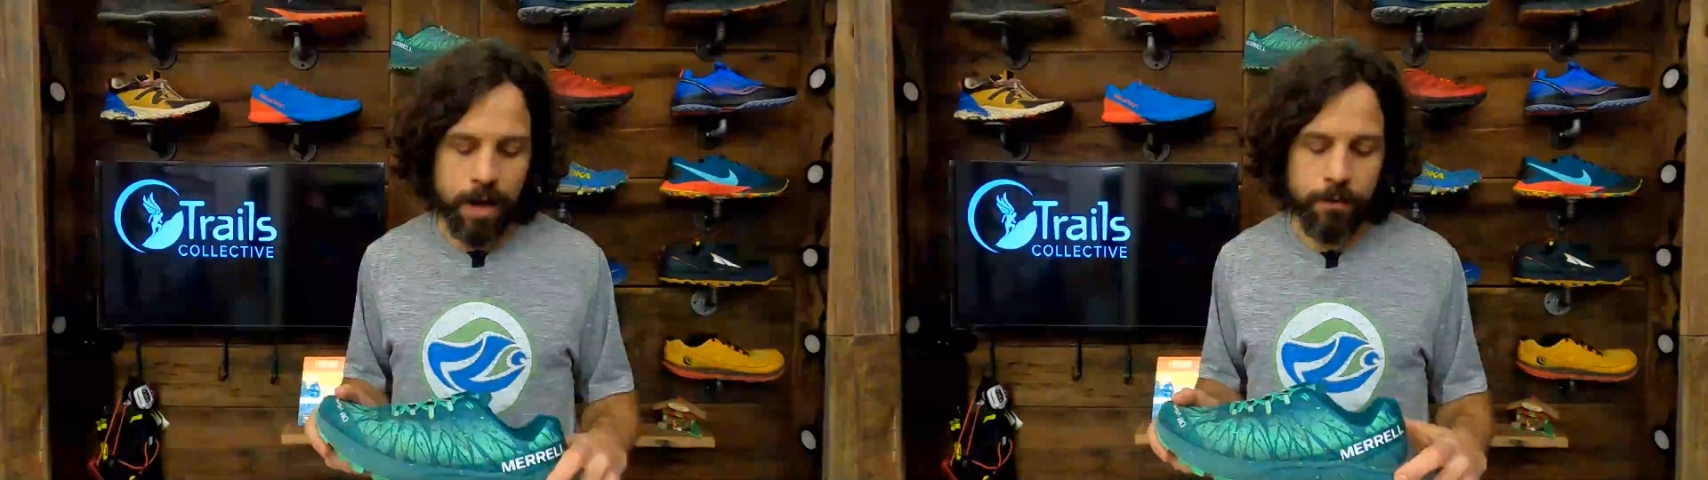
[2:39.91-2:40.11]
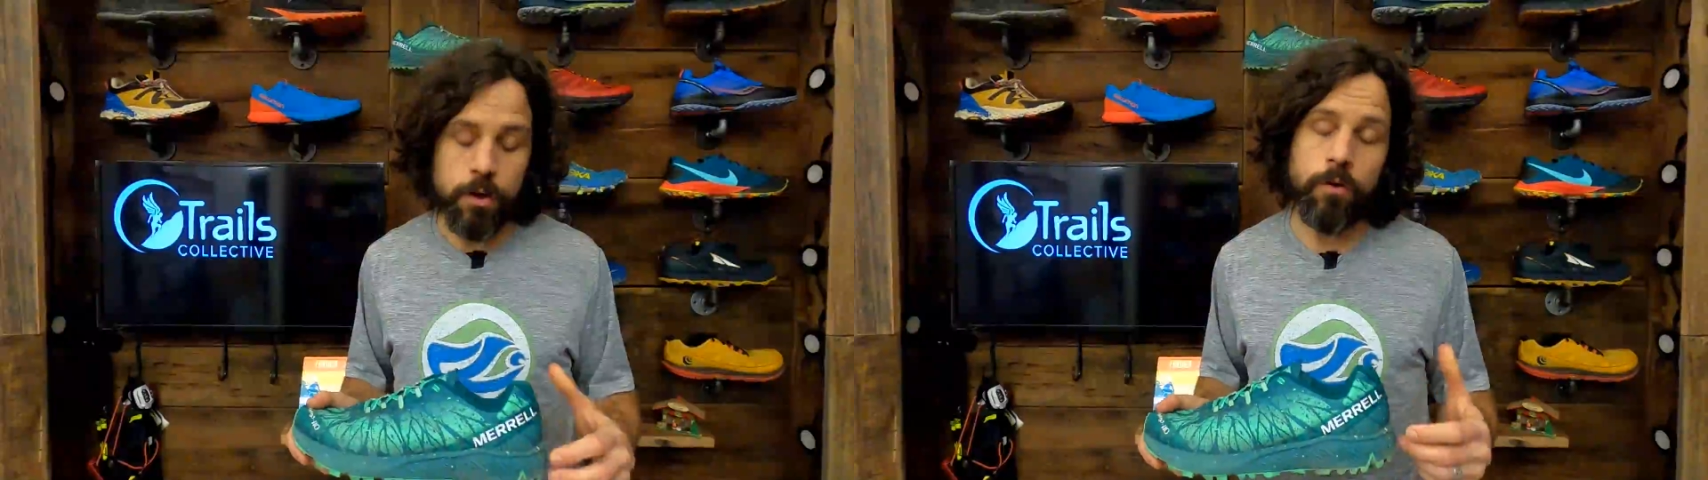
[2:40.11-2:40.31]

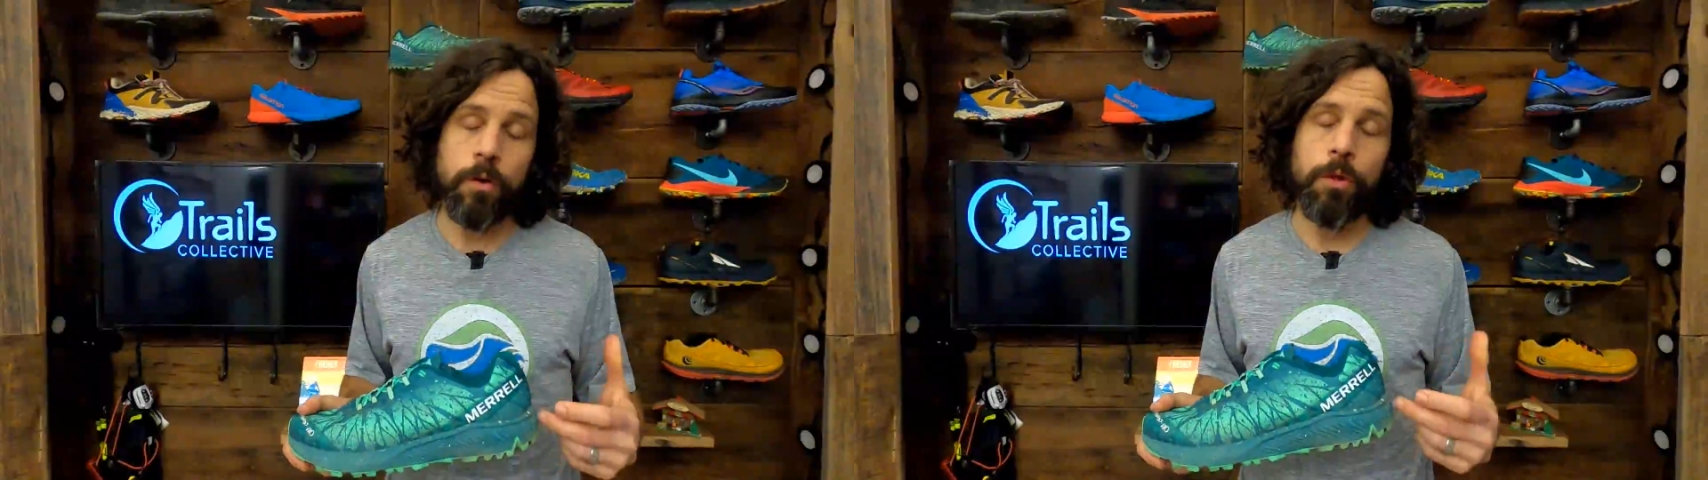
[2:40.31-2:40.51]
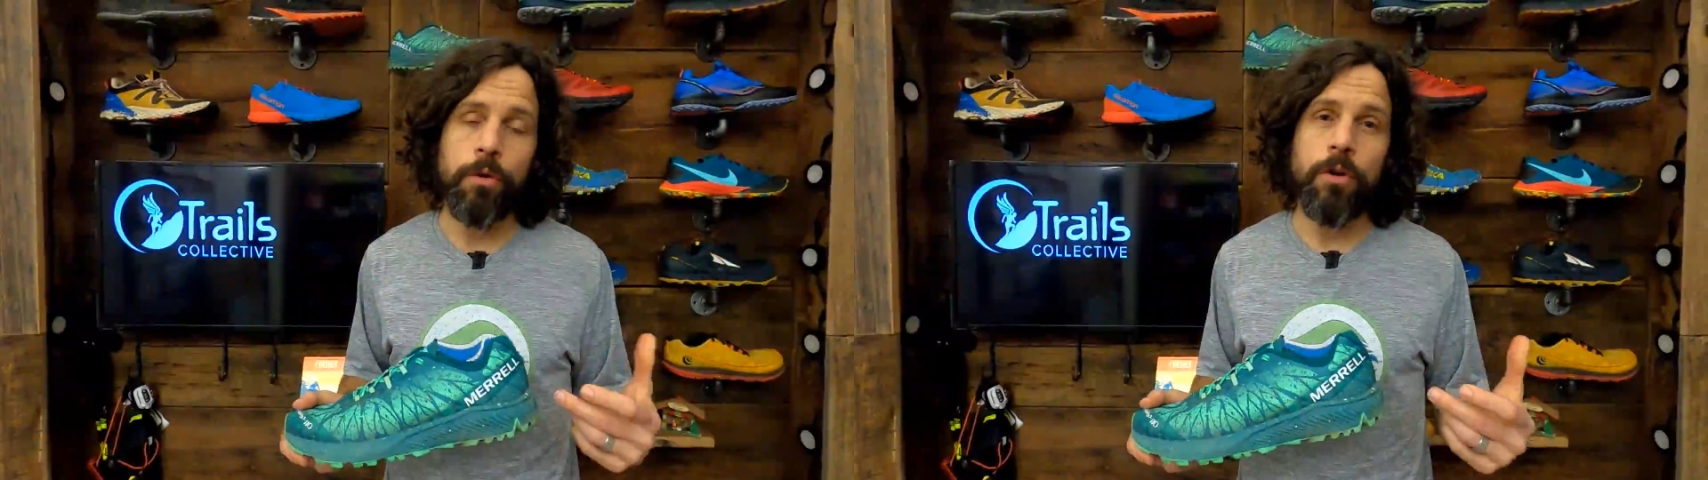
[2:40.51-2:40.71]
and they're
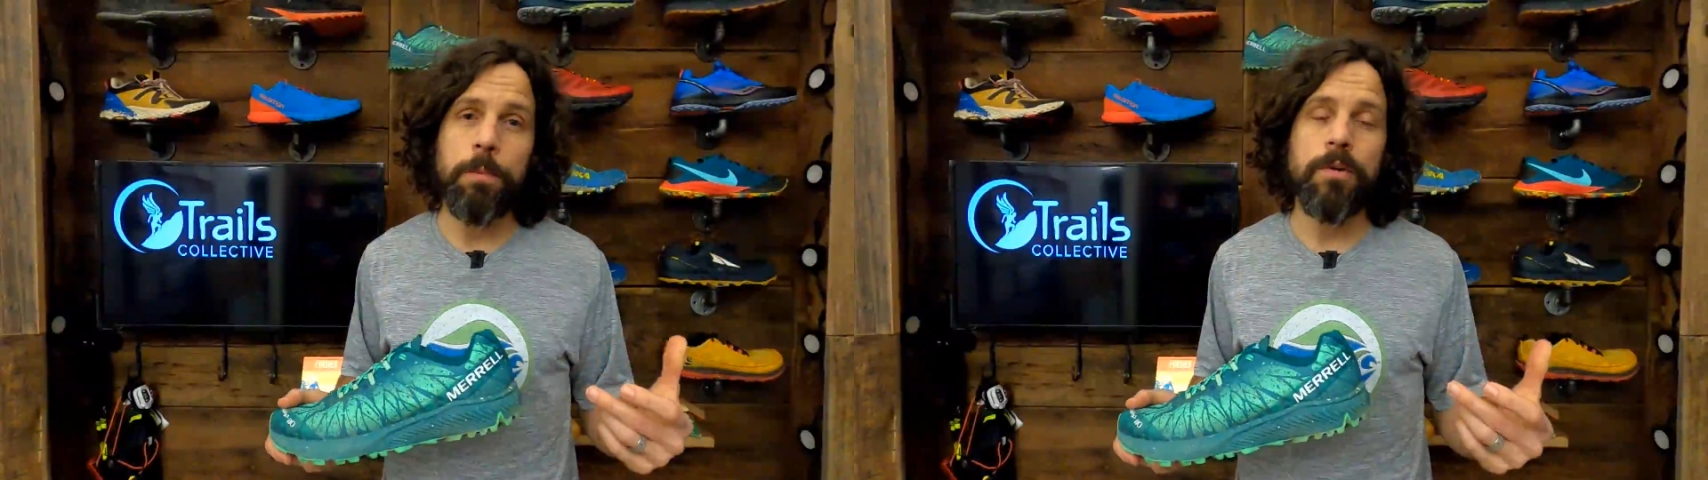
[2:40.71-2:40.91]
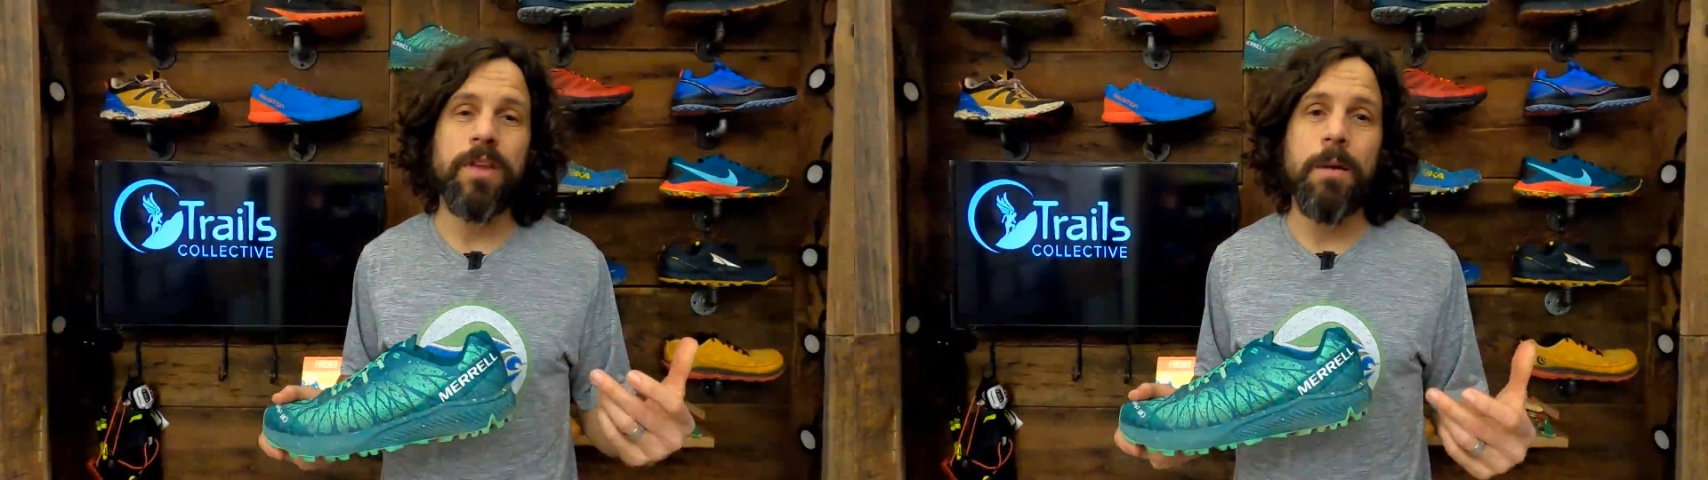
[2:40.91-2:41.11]
using
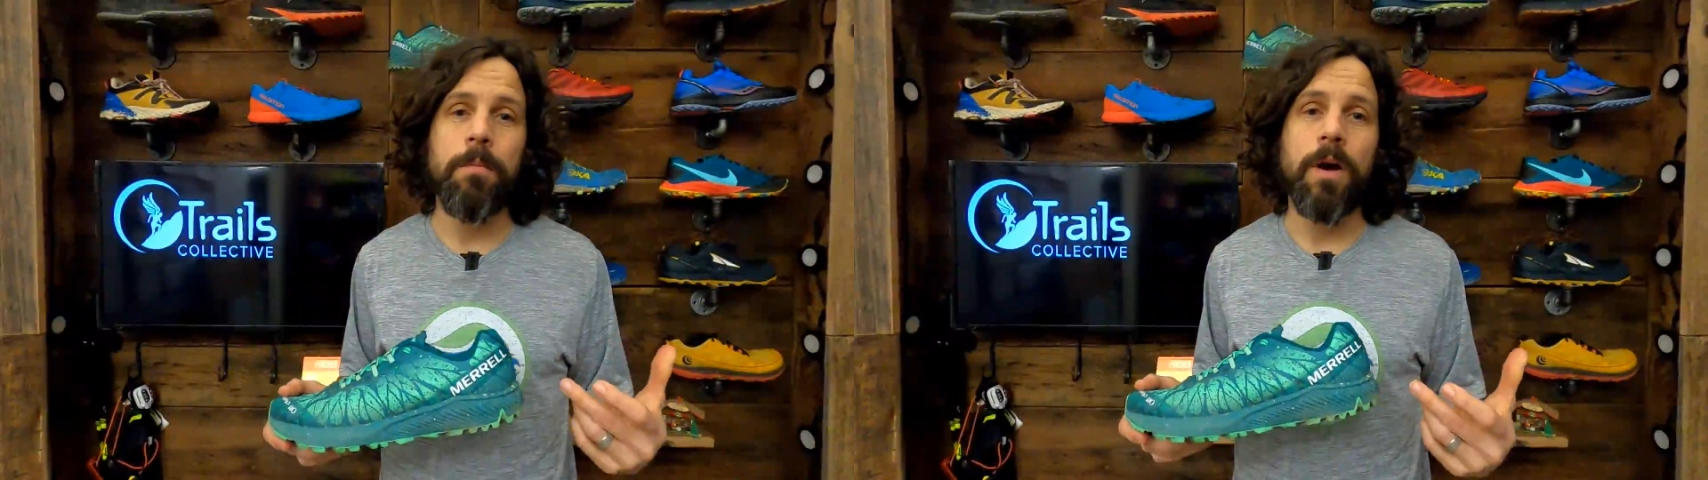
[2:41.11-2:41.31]
30%